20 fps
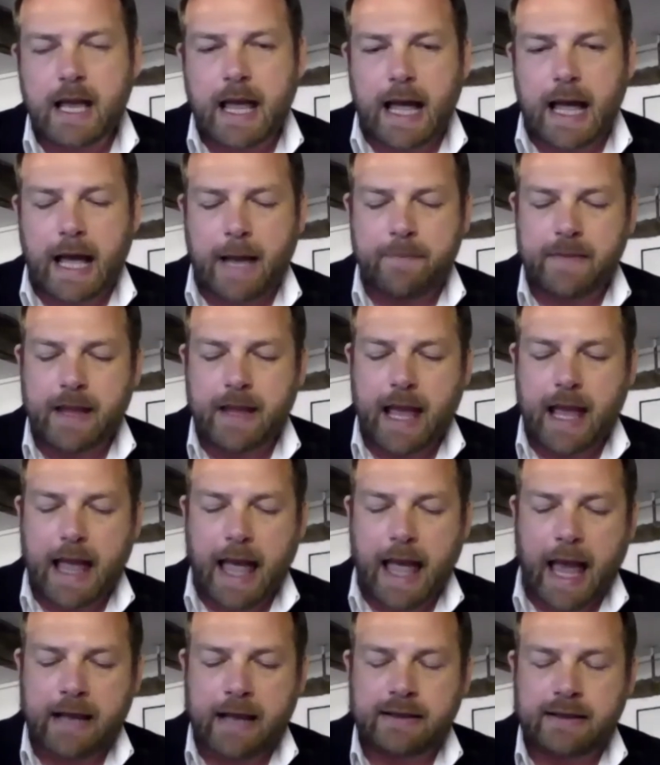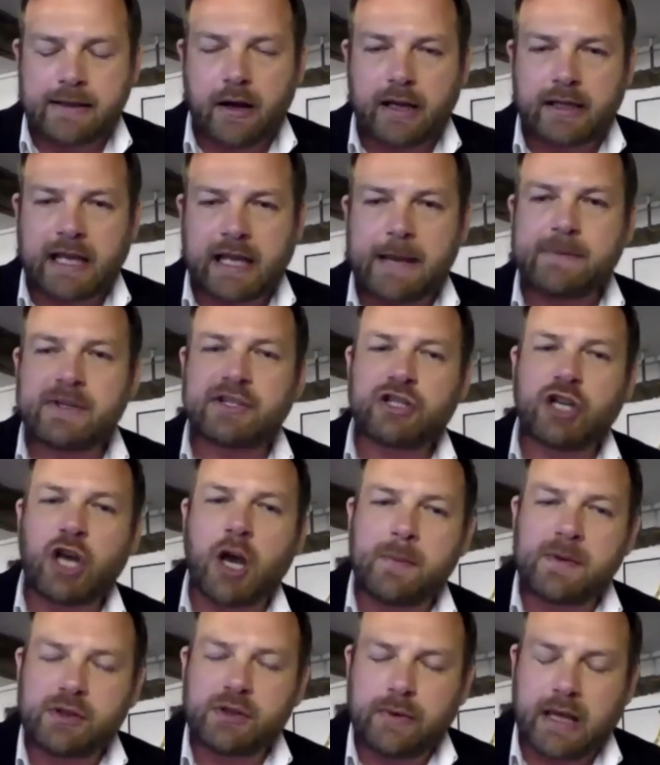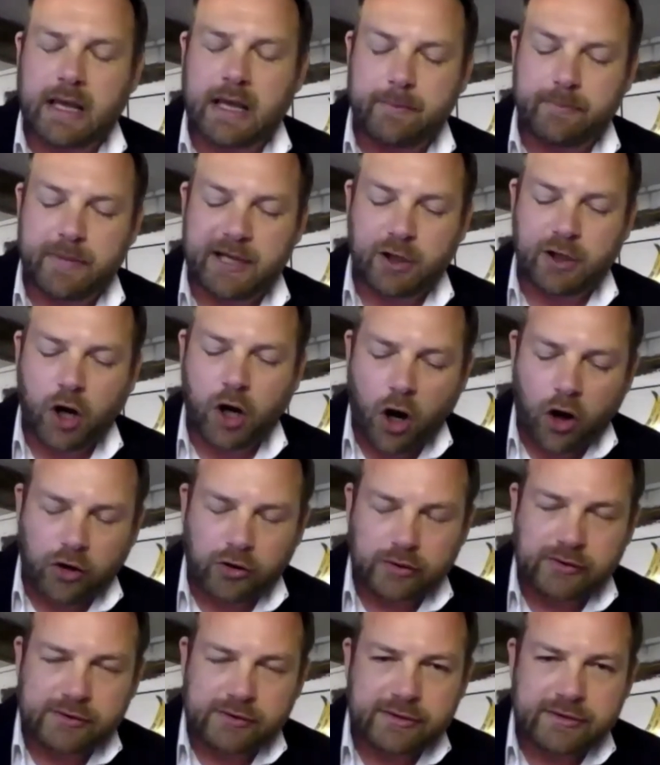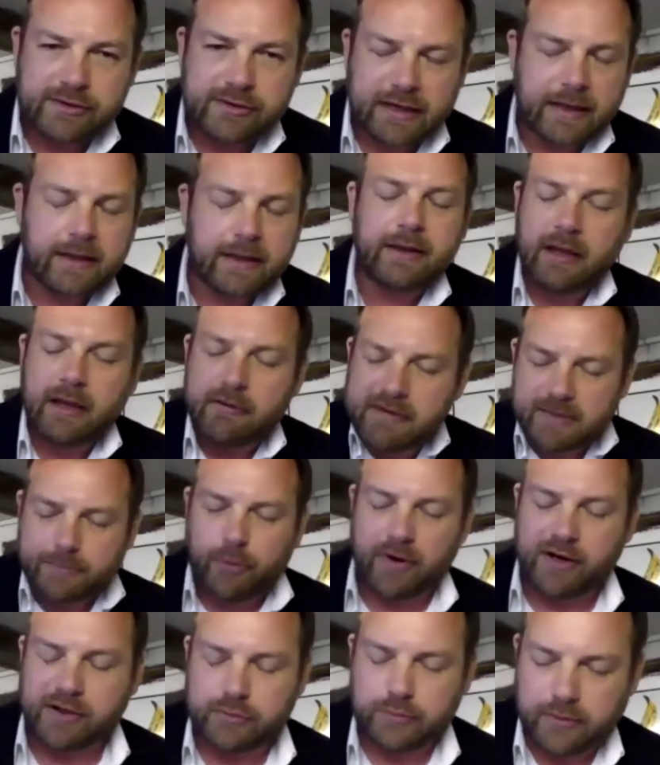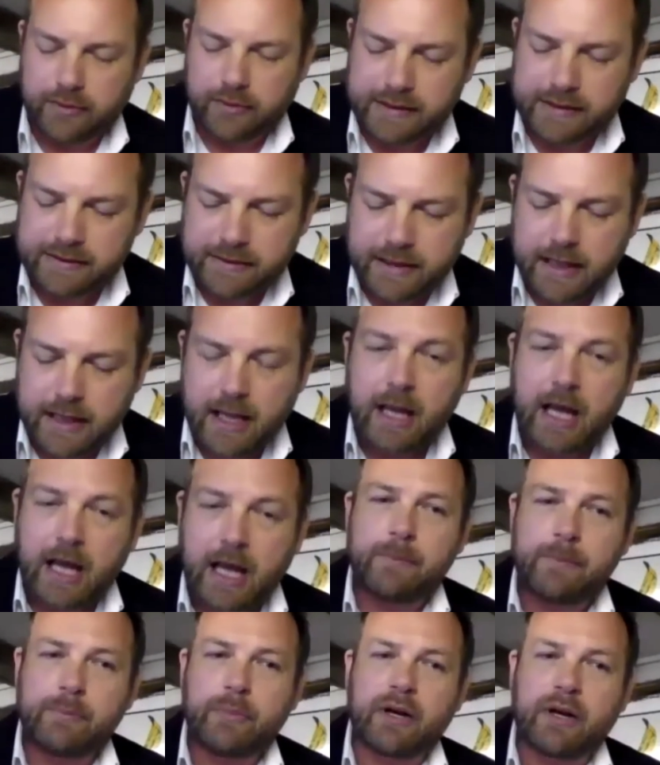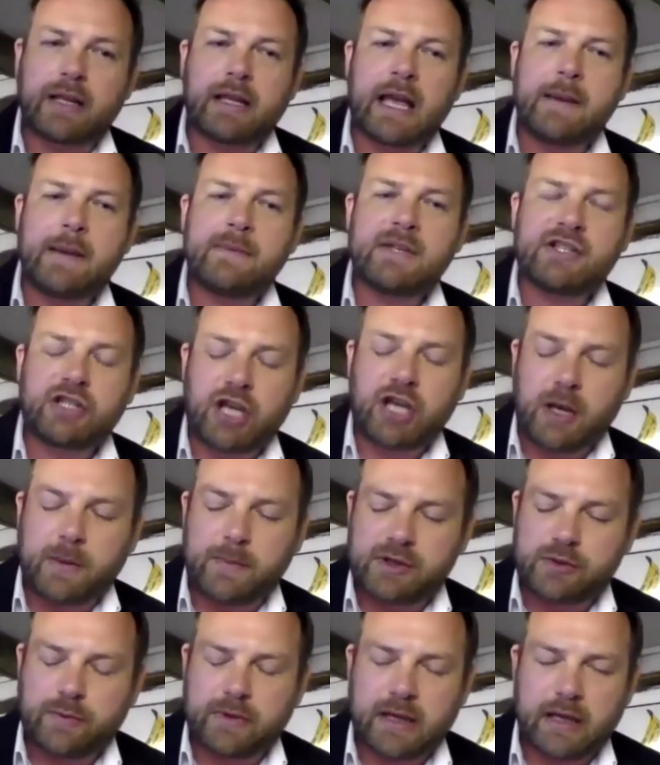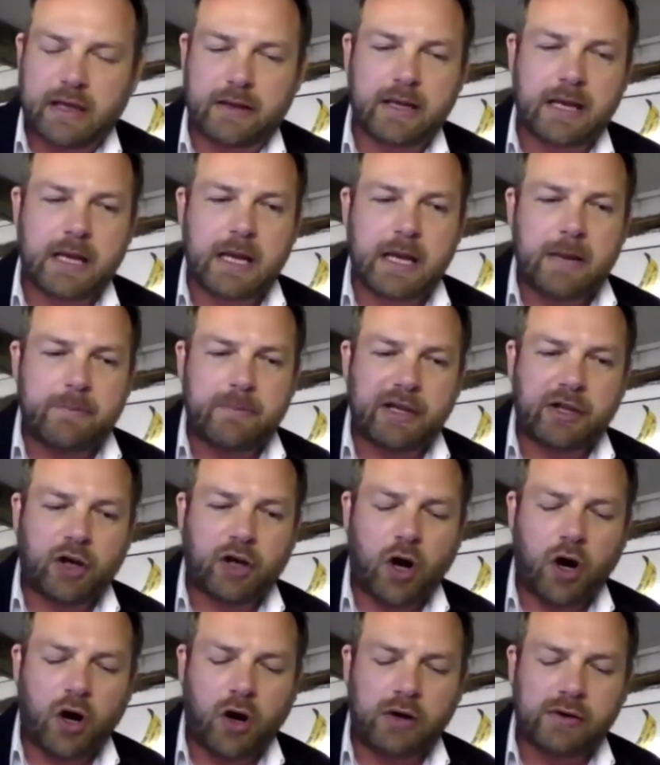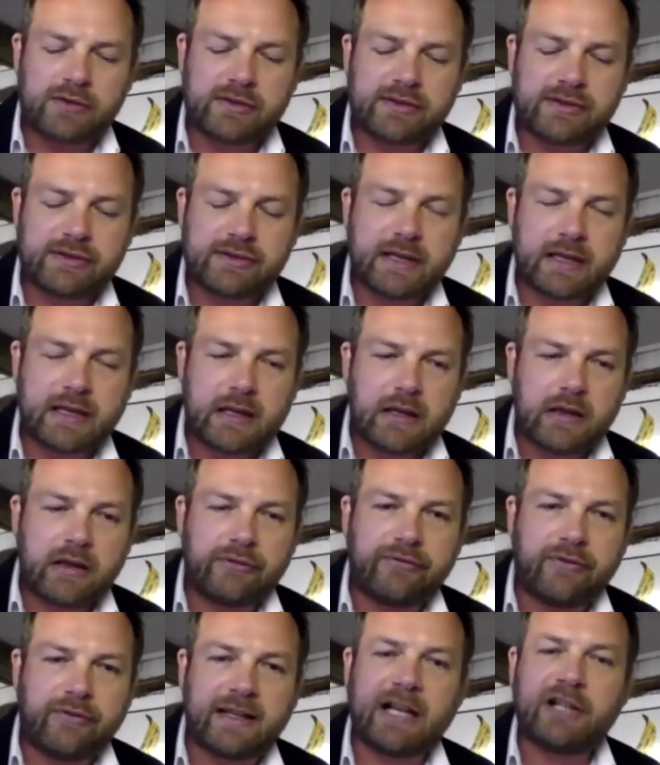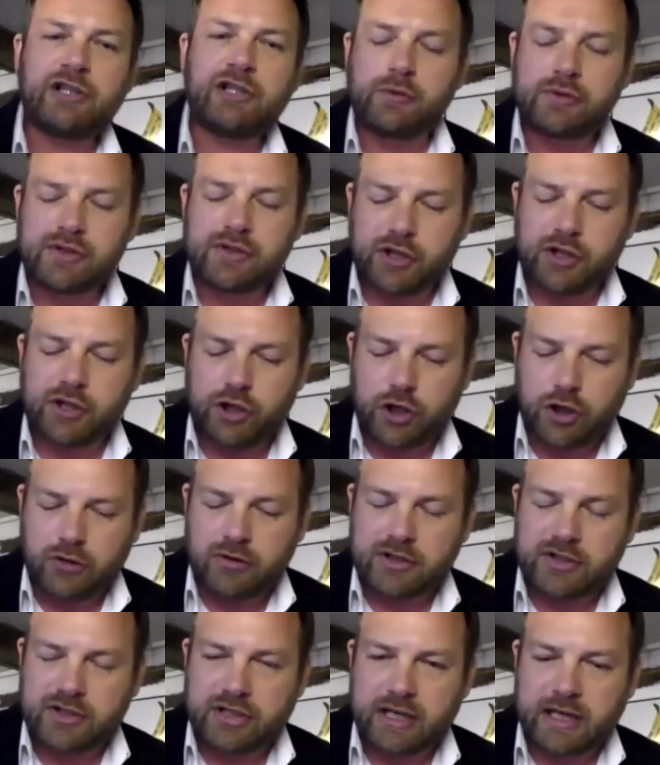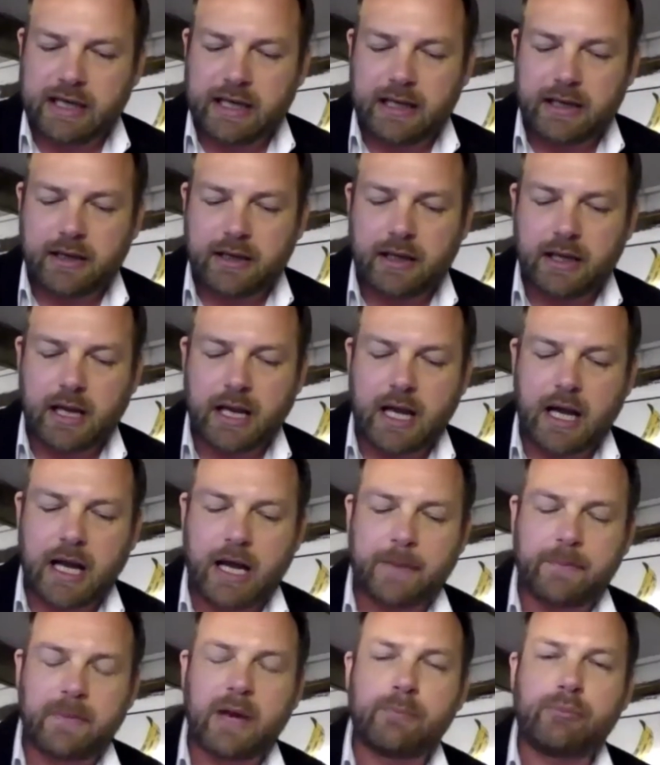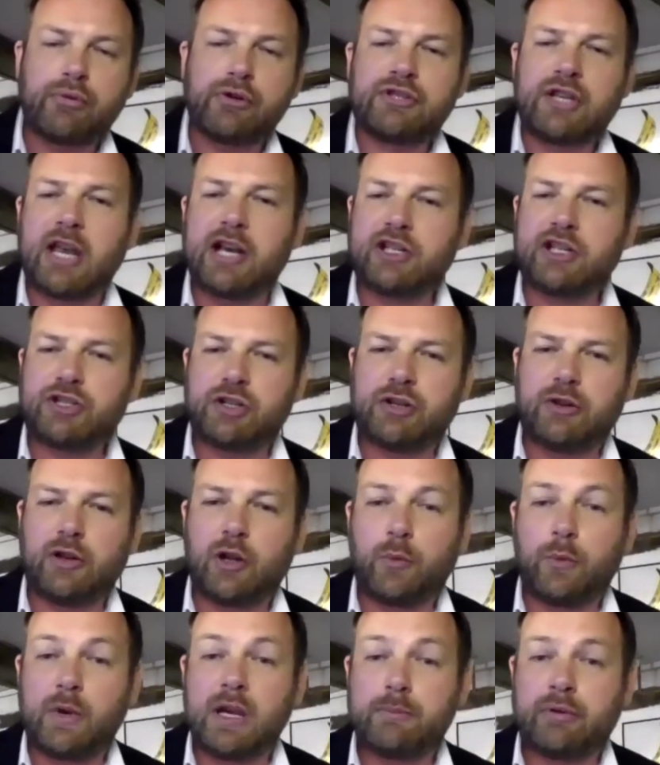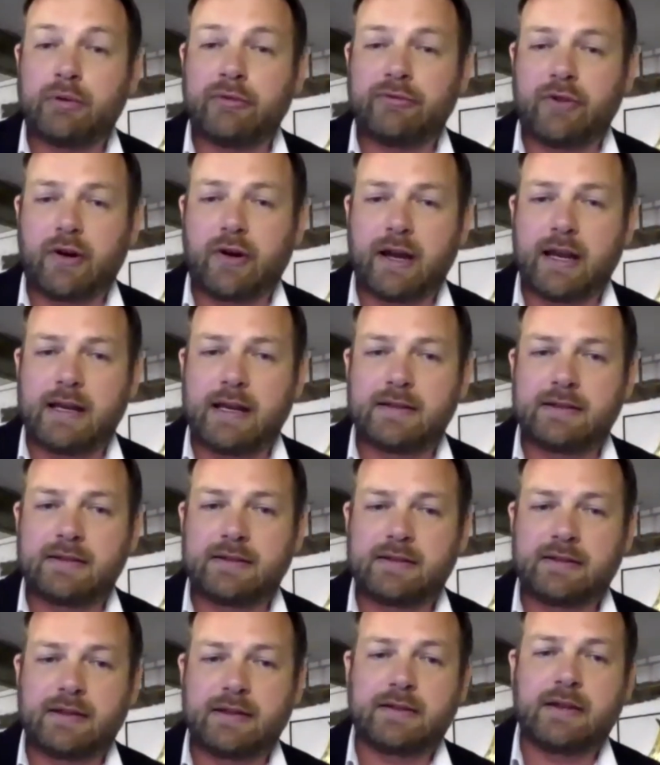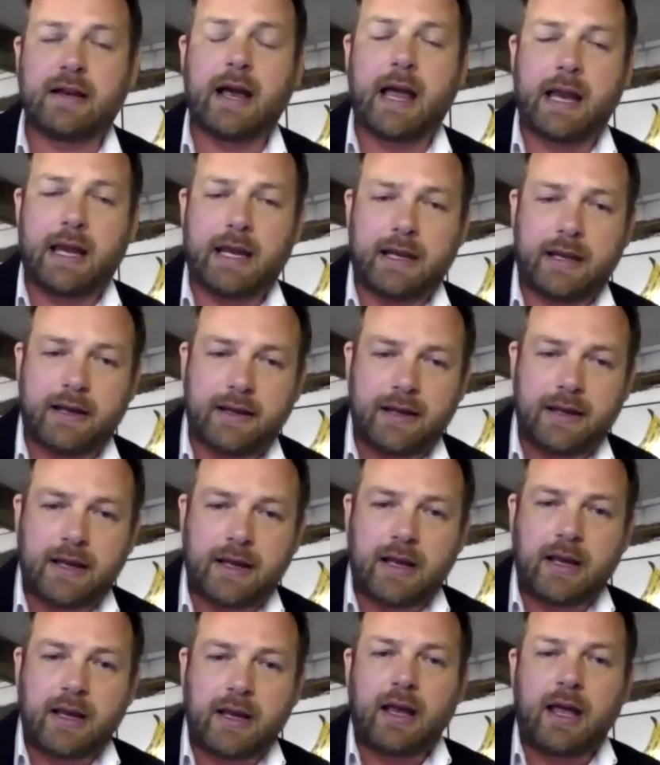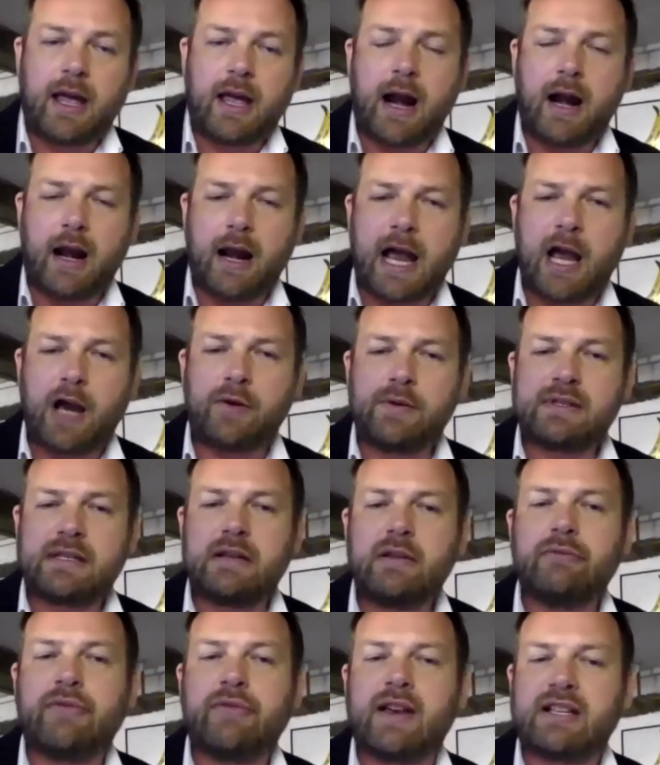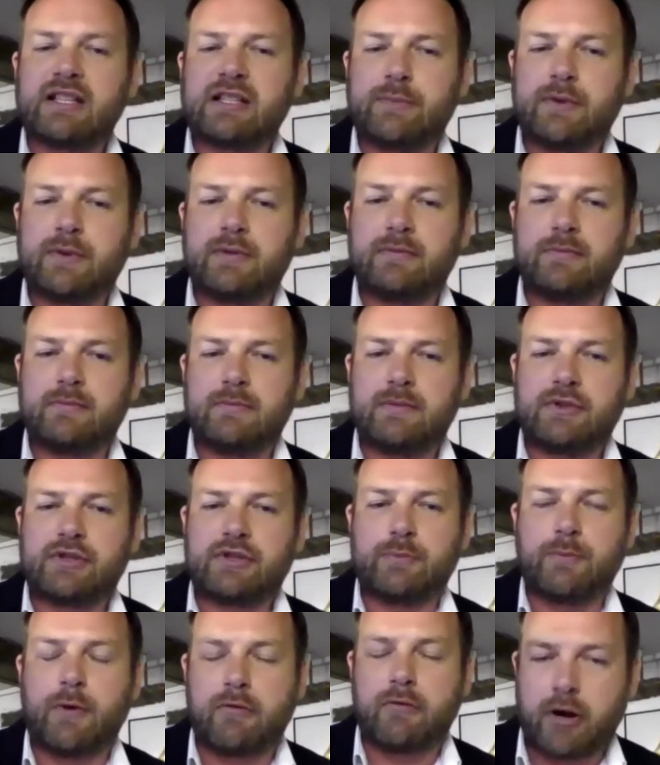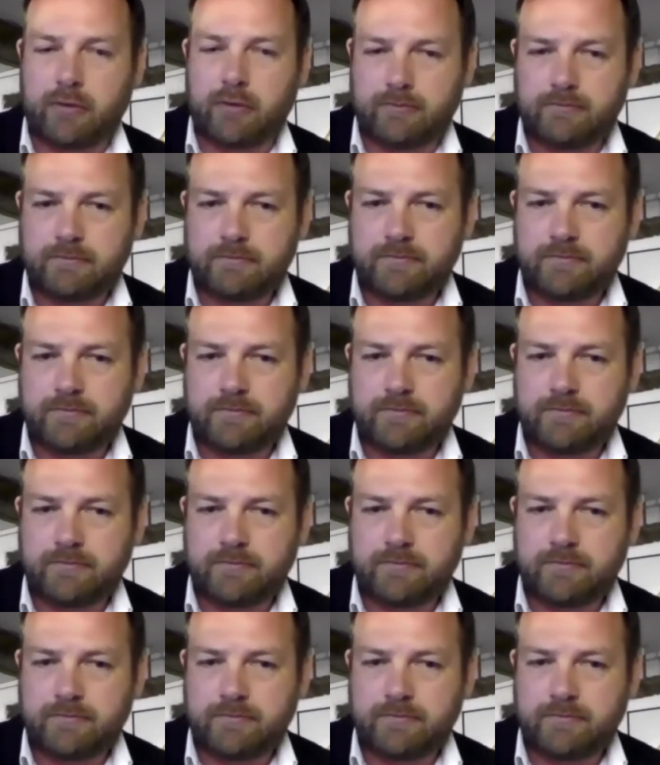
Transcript: And I came to terms with it because, and there is a point to all of this, but I came to terms with it because the financial security and protection that we provide today allows investment tomorrow.